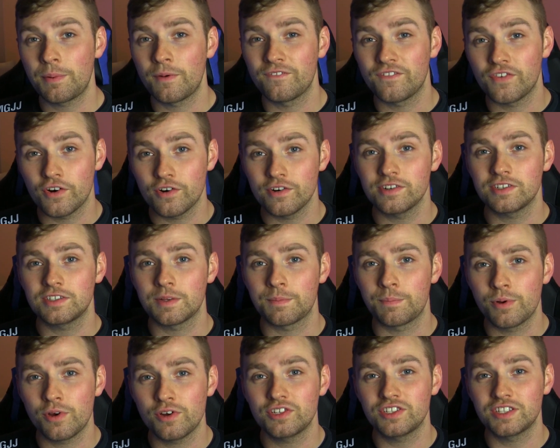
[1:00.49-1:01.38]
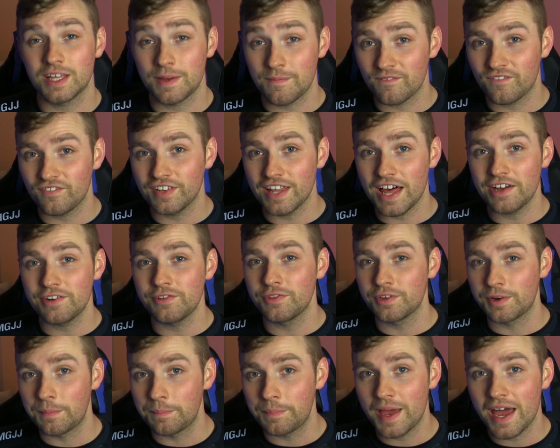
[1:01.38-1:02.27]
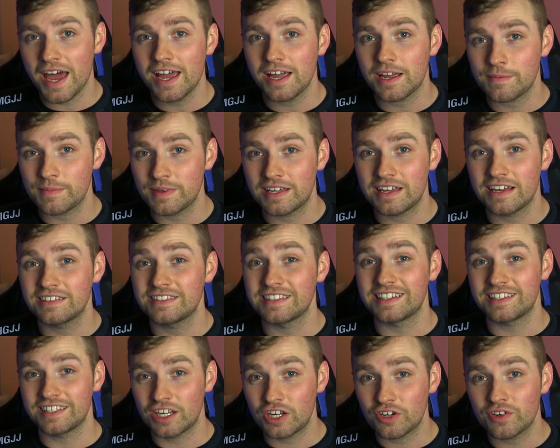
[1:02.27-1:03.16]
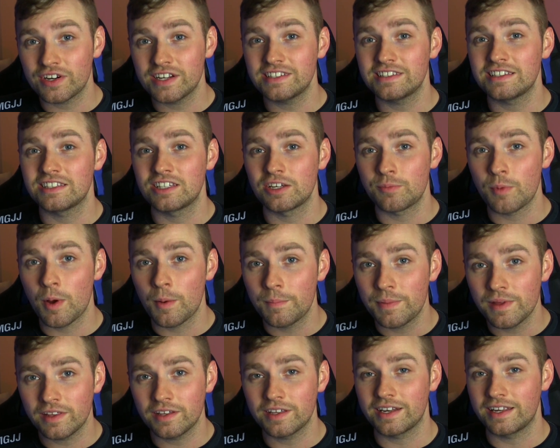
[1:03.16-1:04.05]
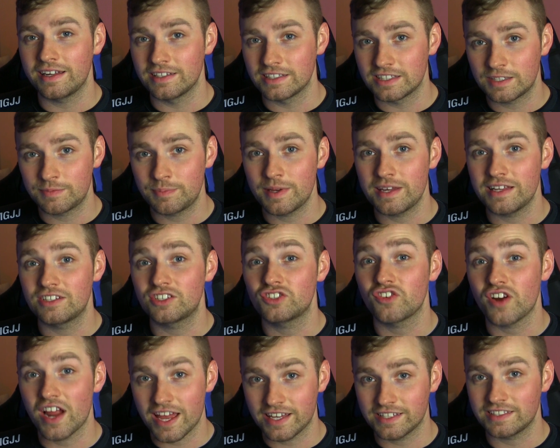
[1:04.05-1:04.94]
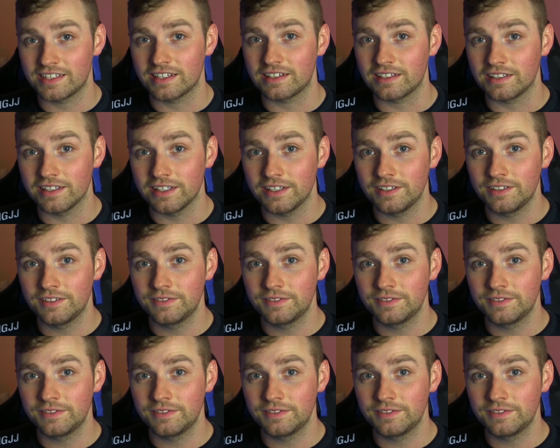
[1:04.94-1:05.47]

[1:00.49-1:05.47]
prefers to push them flat on their back because it decreases their mobility and speed drastically.